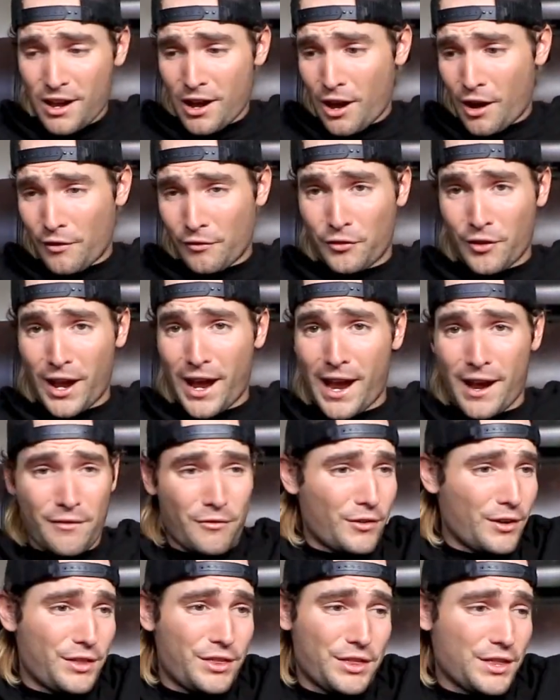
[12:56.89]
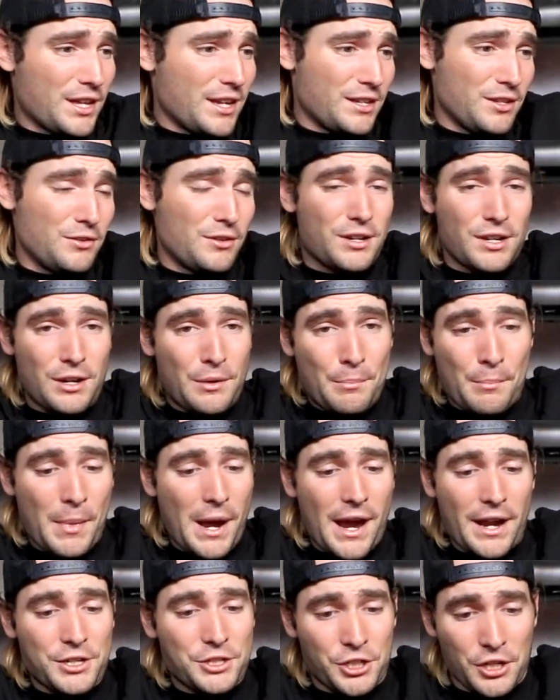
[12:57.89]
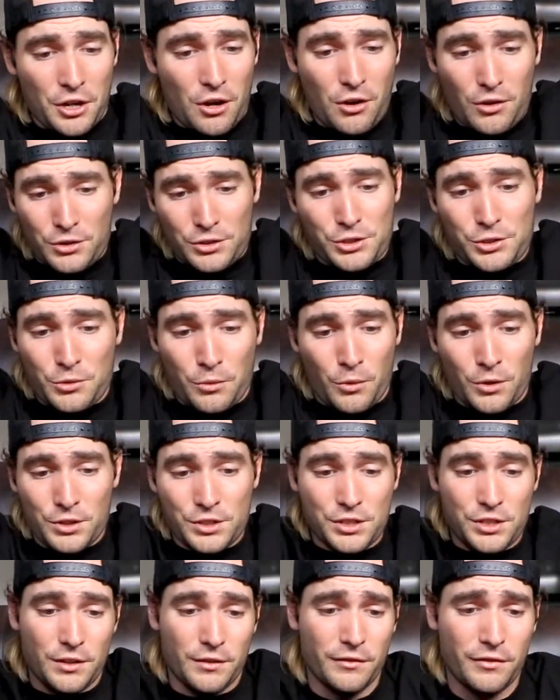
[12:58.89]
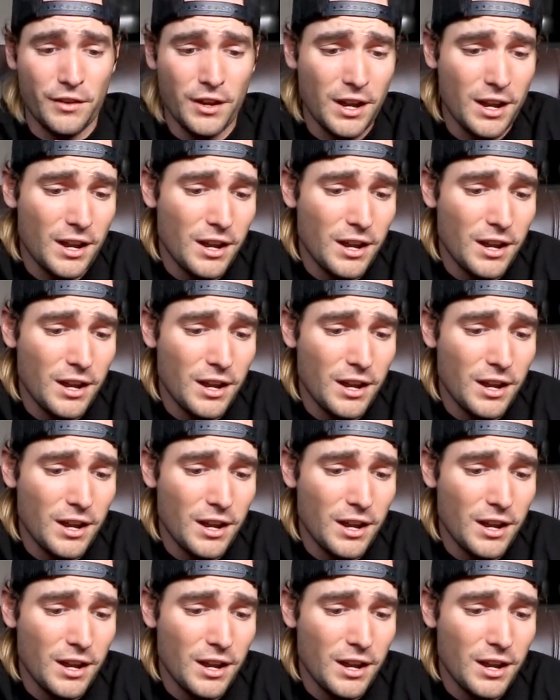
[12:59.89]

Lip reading: of everything you could imagine, all sorts of